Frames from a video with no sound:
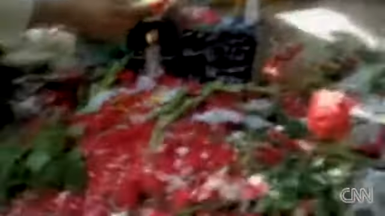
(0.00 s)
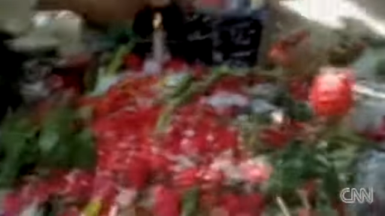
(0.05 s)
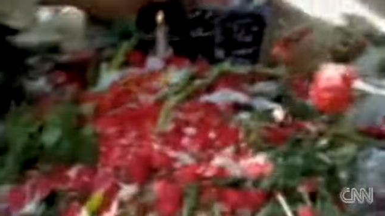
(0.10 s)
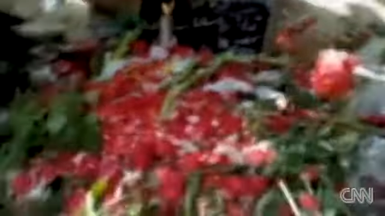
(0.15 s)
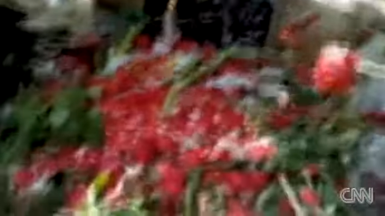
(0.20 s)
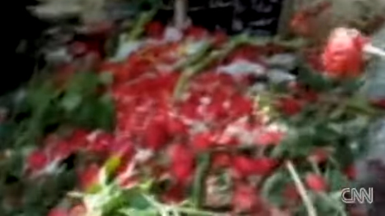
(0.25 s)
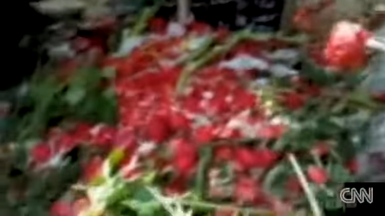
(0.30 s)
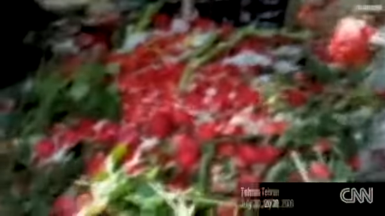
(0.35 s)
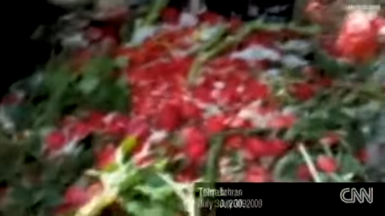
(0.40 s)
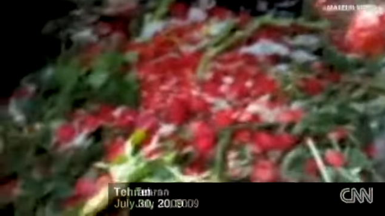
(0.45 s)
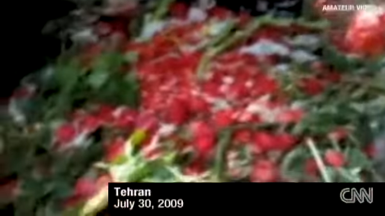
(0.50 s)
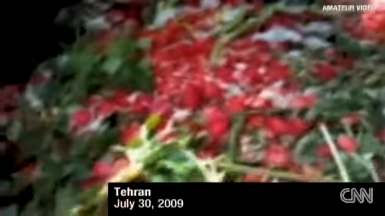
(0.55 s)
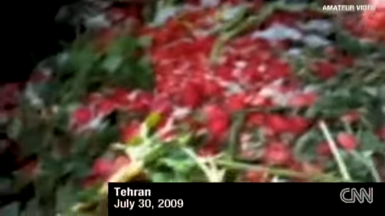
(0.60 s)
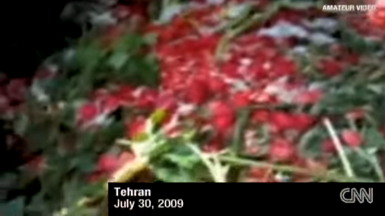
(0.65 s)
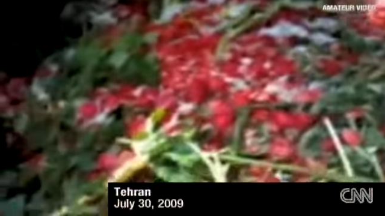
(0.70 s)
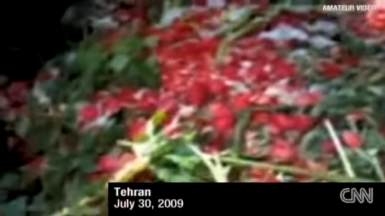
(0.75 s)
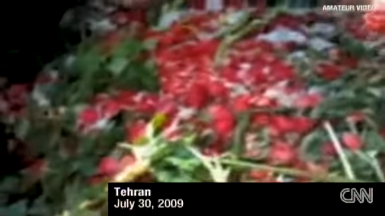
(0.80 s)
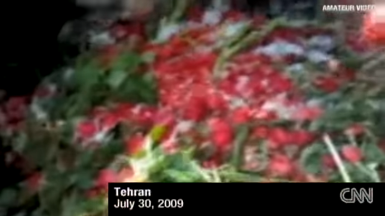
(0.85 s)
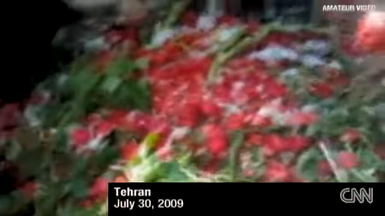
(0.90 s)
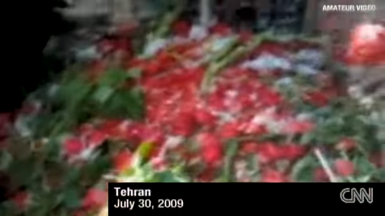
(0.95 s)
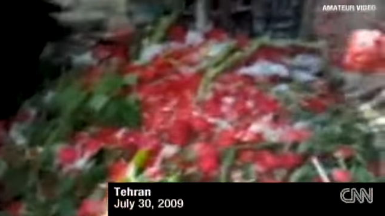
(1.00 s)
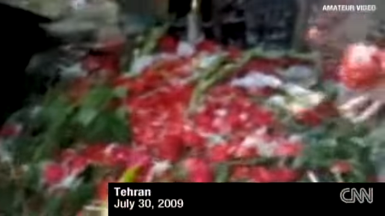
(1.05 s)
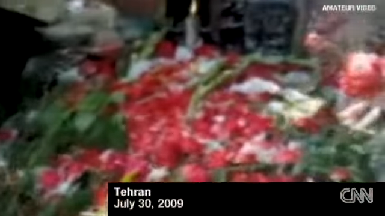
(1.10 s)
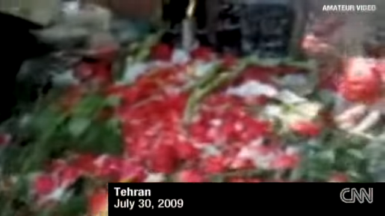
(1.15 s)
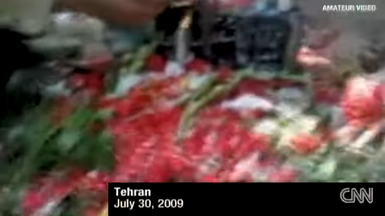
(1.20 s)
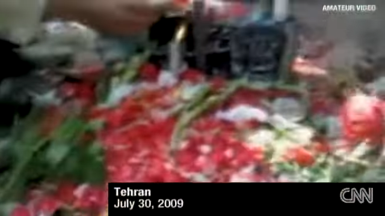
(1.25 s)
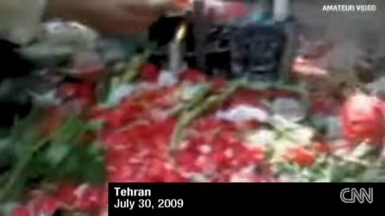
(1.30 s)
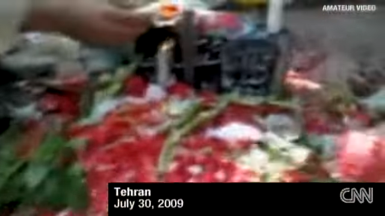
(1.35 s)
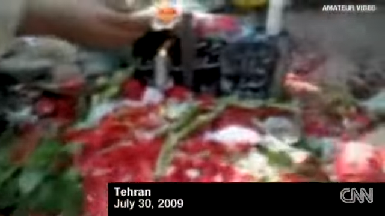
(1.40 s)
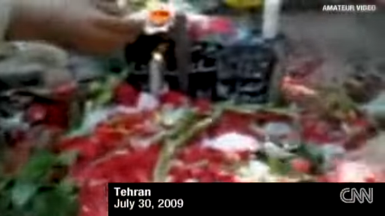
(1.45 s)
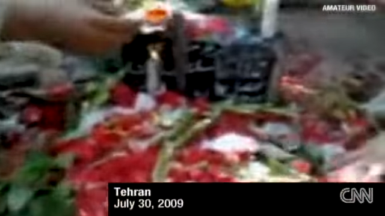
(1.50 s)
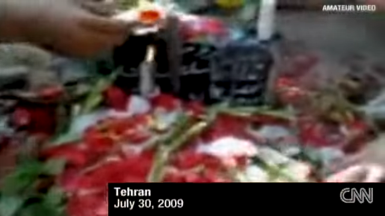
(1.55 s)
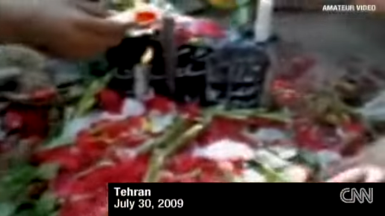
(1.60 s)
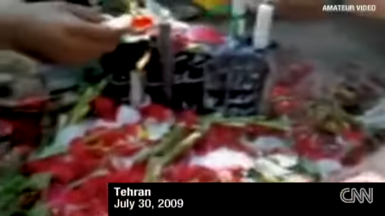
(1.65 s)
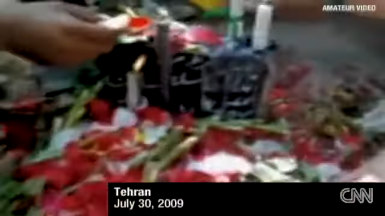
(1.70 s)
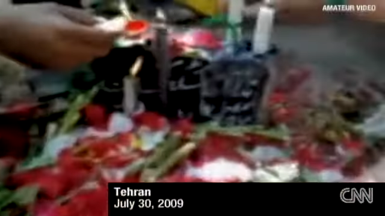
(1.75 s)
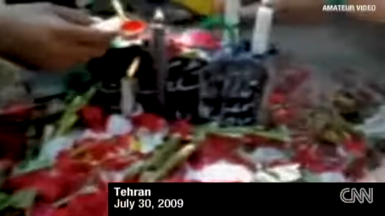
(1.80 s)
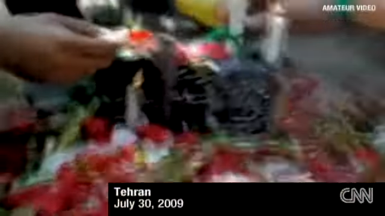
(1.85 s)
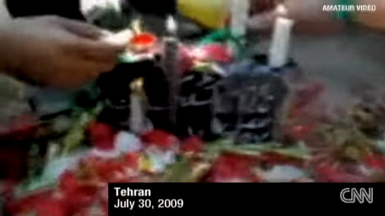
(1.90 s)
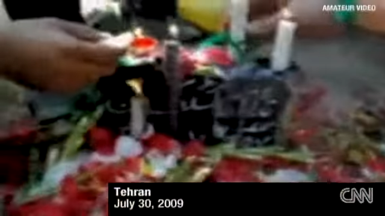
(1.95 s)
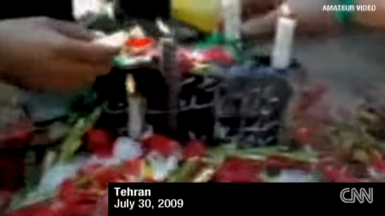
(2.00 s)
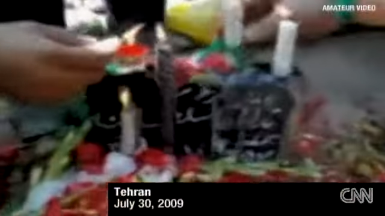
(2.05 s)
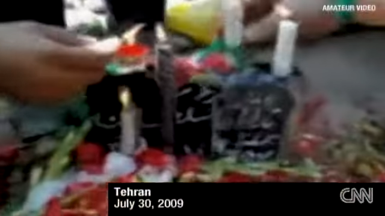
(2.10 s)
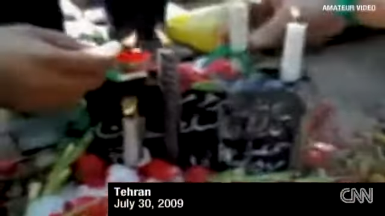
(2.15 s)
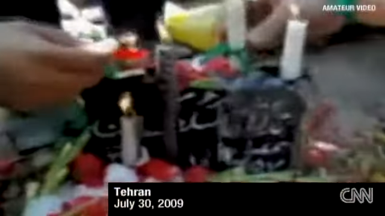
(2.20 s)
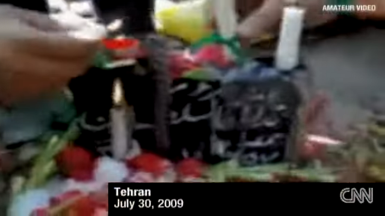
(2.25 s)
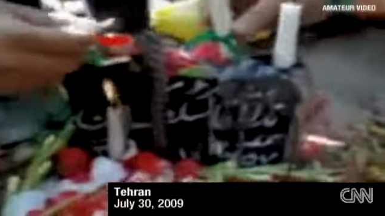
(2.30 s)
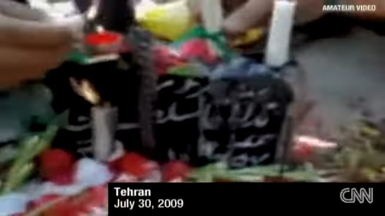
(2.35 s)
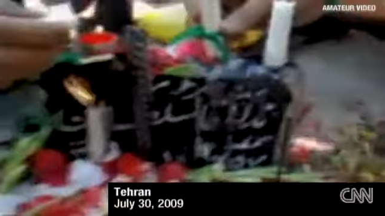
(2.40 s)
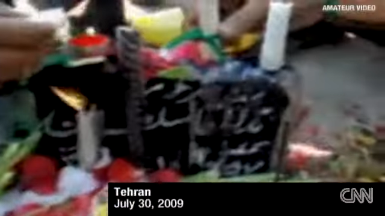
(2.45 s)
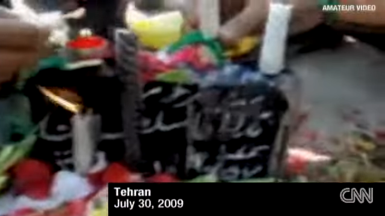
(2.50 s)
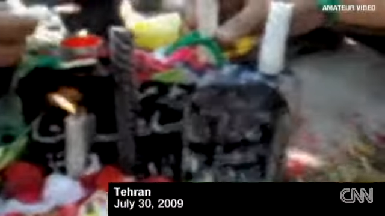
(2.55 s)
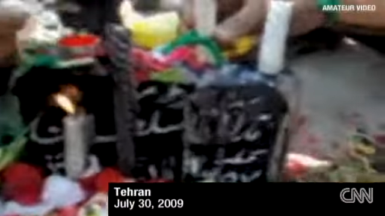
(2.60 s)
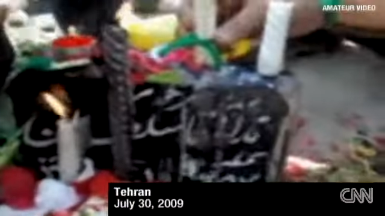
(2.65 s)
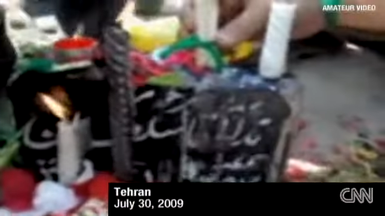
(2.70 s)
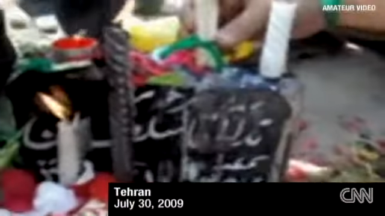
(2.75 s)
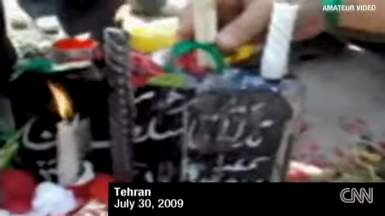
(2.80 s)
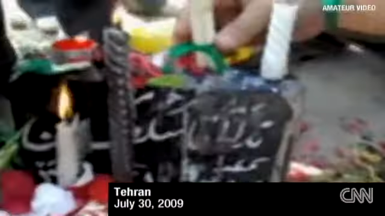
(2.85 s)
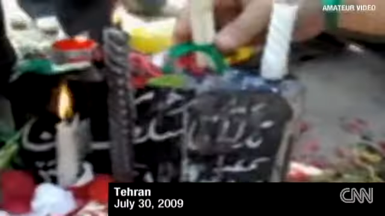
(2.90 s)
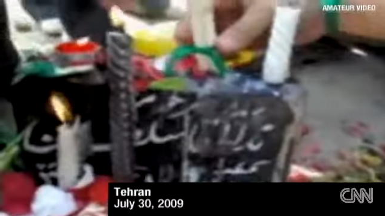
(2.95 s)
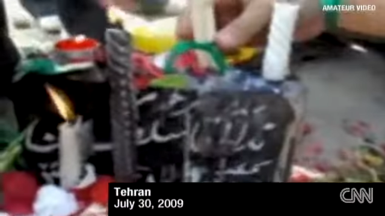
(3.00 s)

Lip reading: Nobody's mouth can be seen.